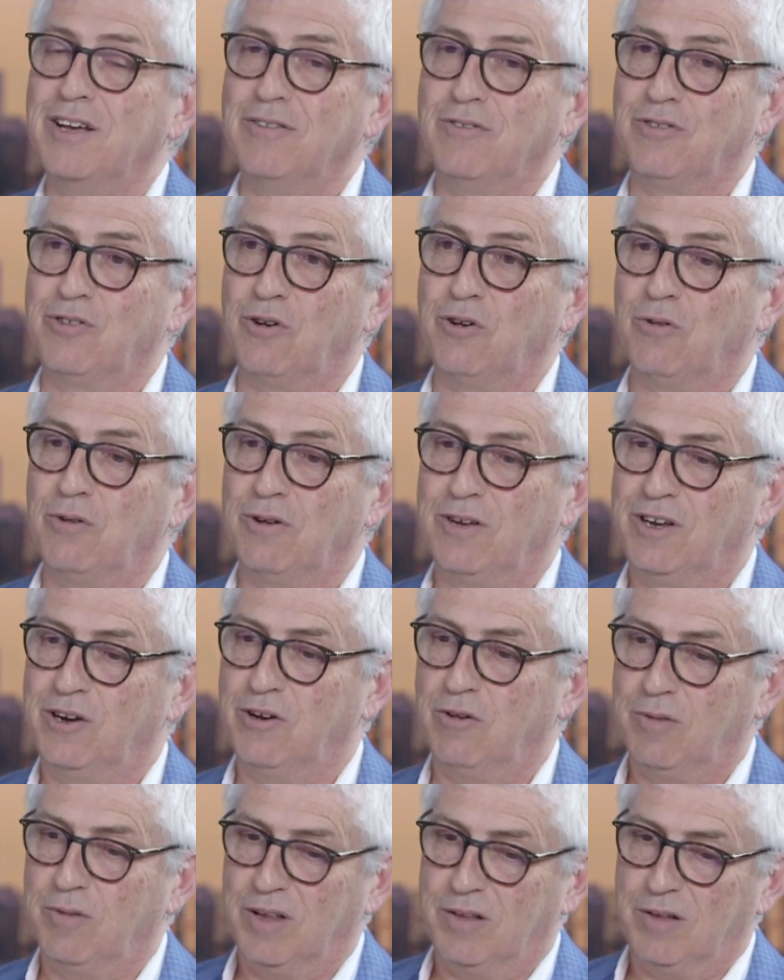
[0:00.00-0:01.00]
So, you
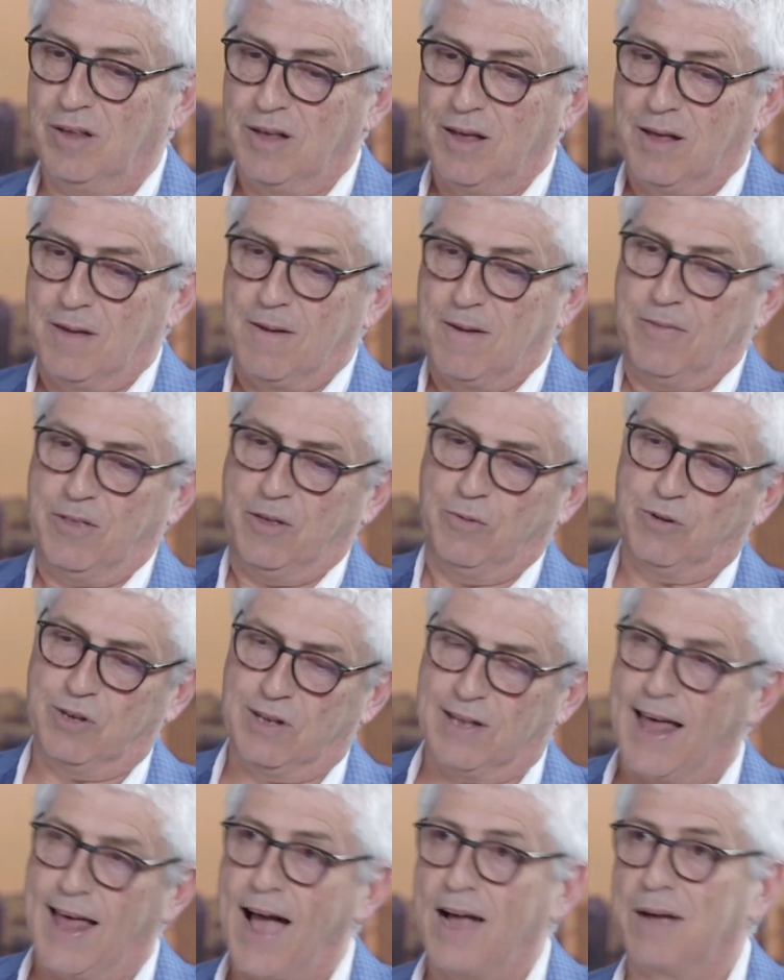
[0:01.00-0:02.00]
know, there was
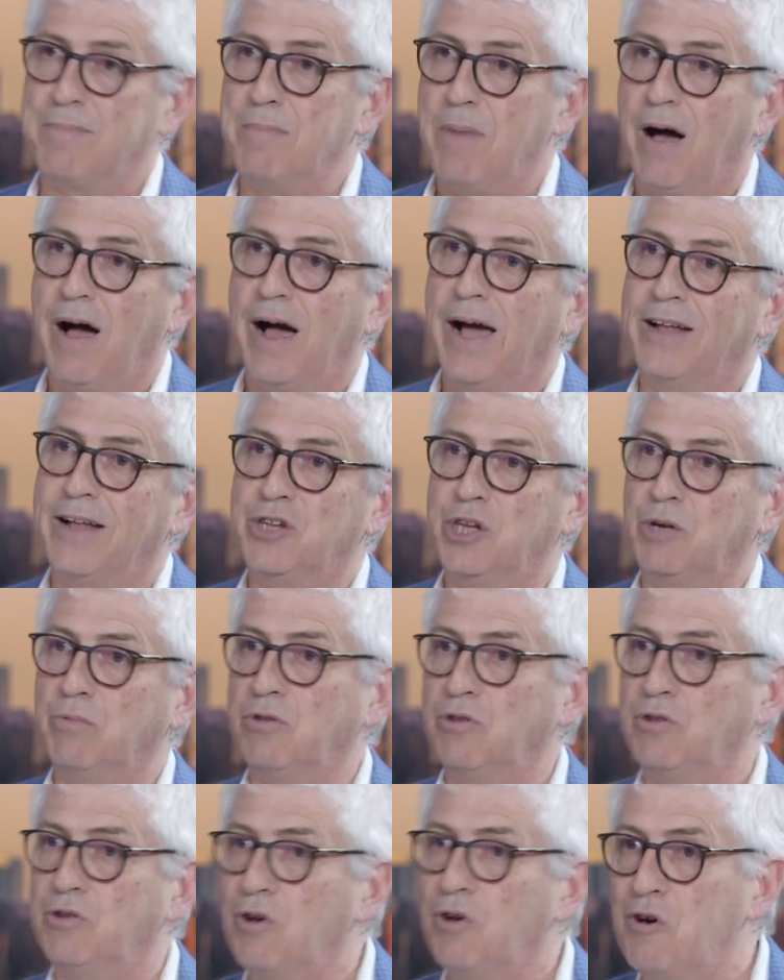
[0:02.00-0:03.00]
Lac mines, there
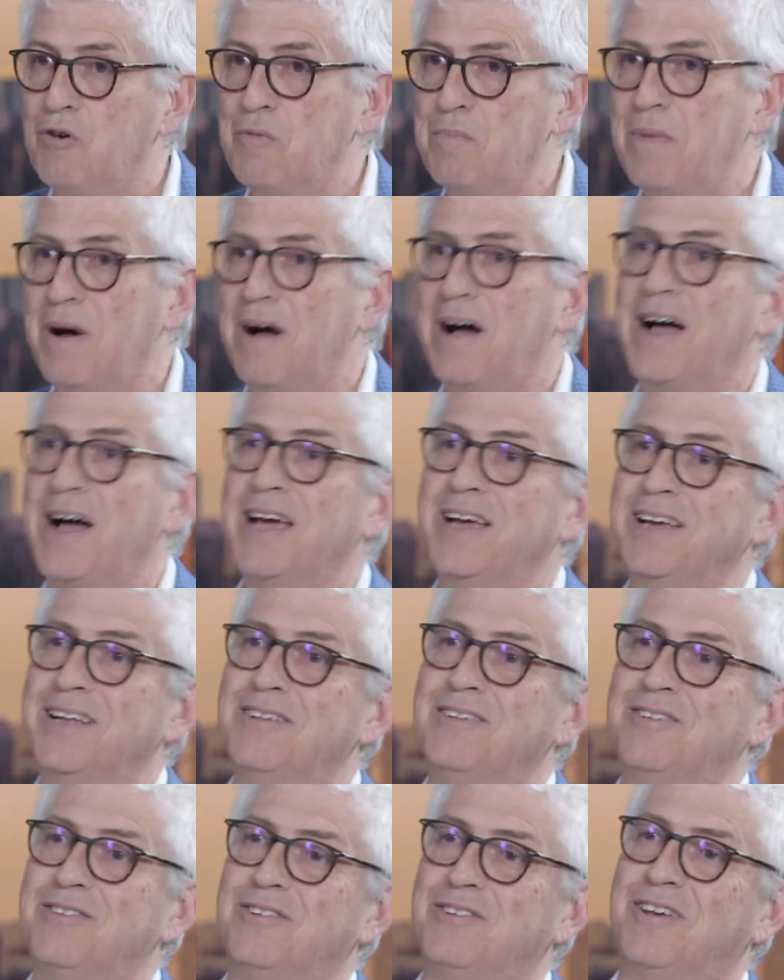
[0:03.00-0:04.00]
was Dome
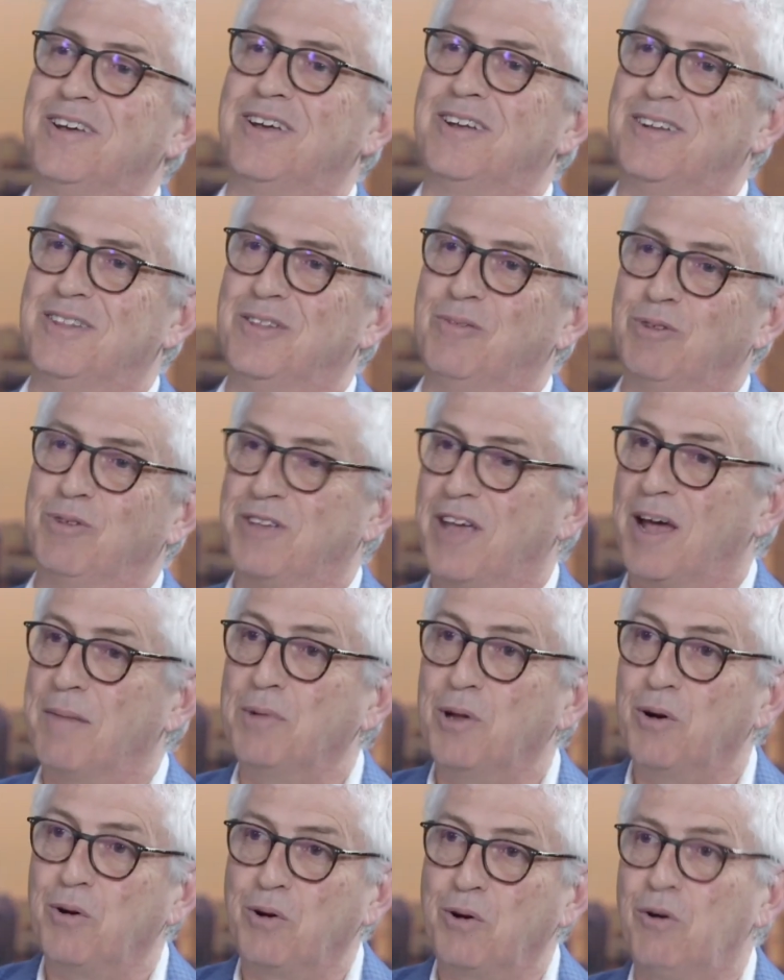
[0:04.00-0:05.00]
mines, there was
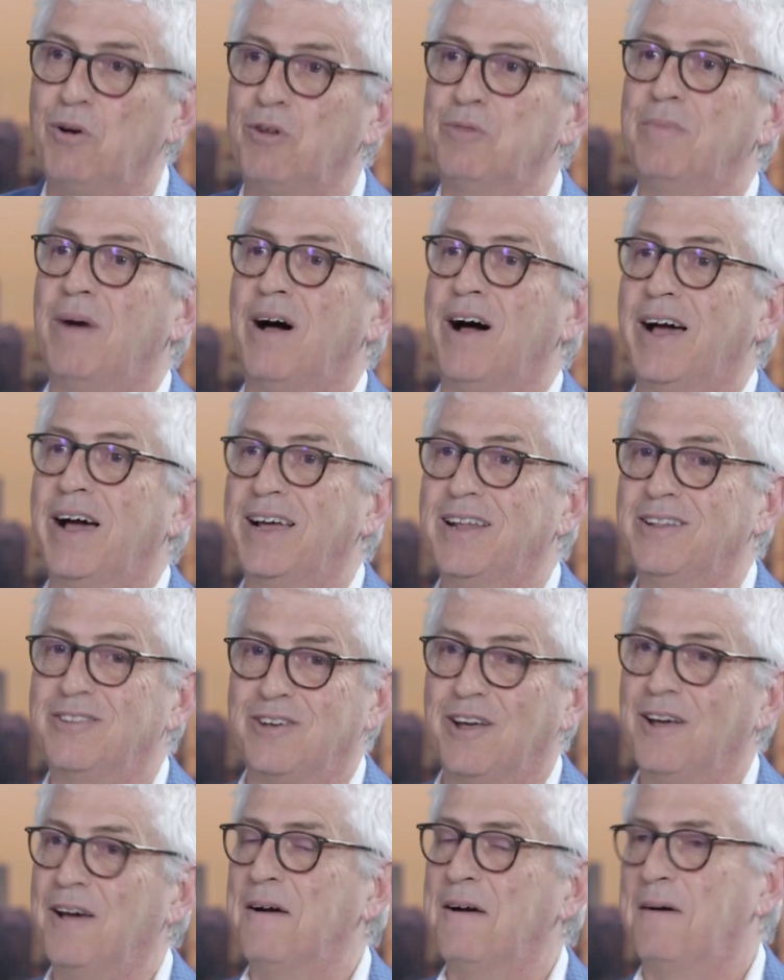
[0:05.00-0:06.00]
Hemlo gold
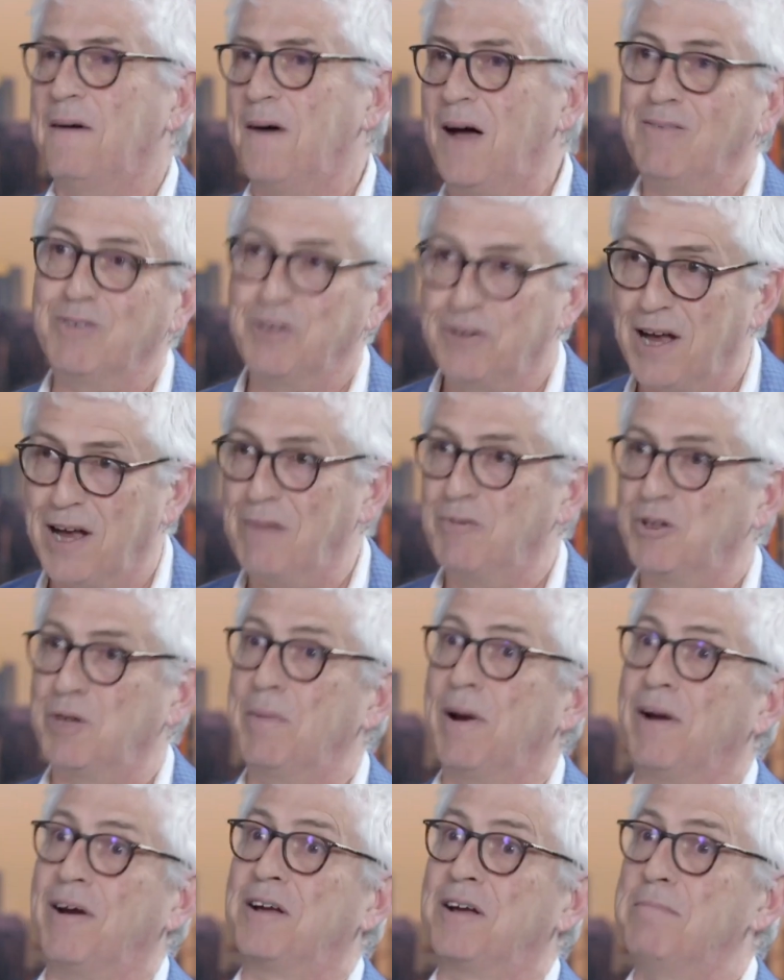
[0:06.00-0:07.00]
mines. All of a sudden, it was
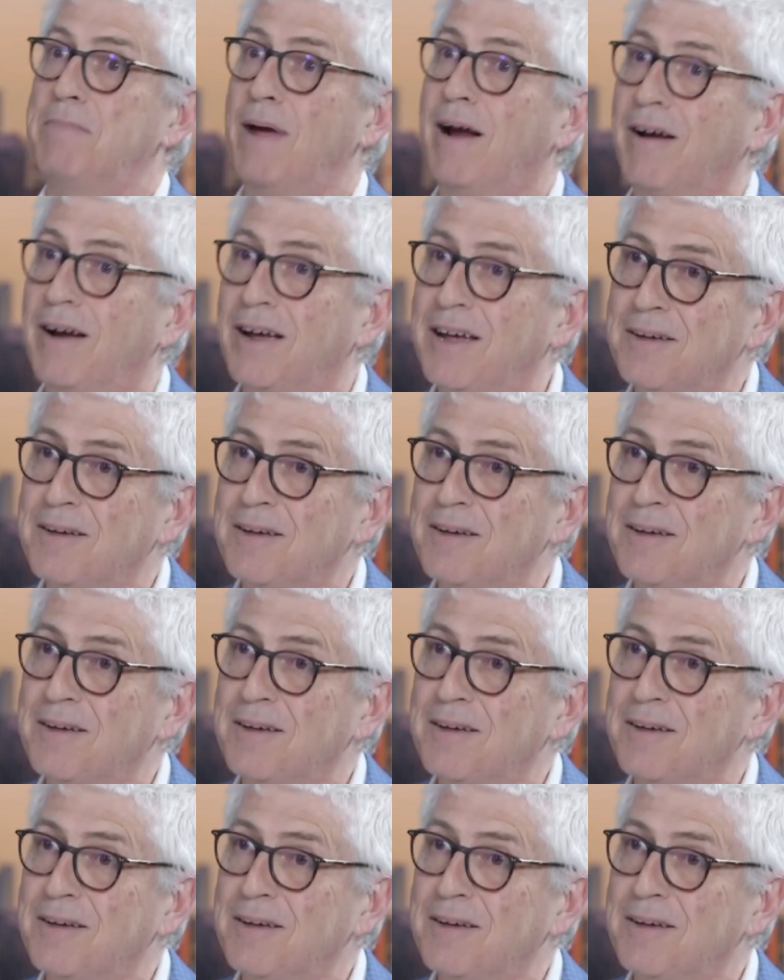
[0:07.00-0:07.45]
American Barrick,